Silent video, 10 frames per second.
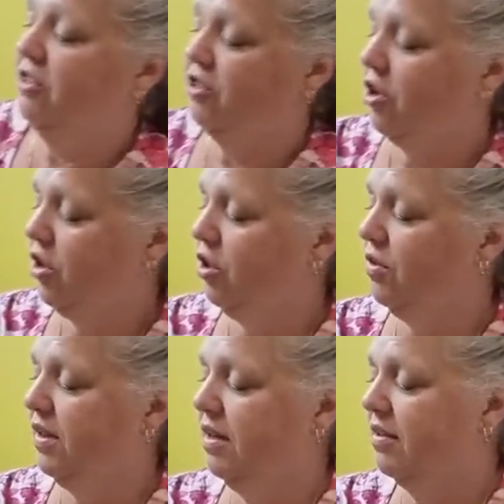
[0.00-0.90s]
show you
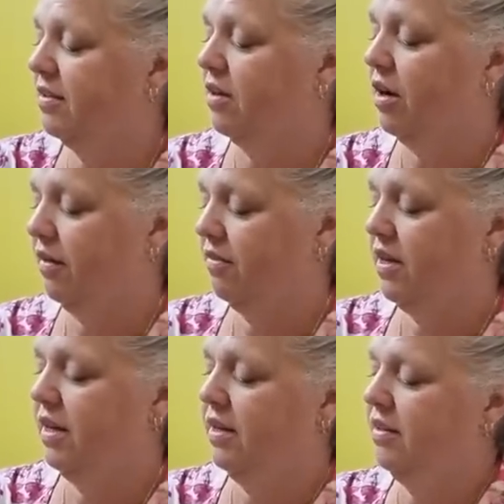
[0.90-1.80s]
the inside of
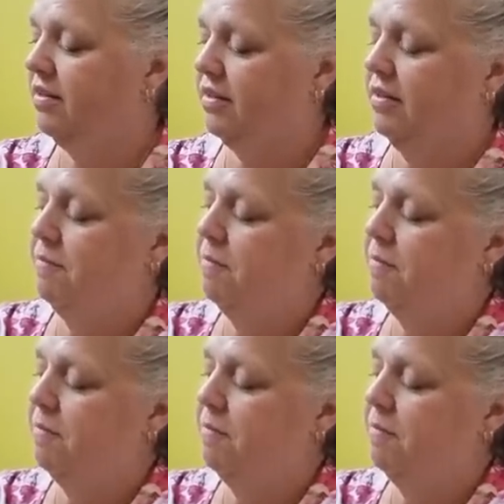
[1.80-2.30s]
these,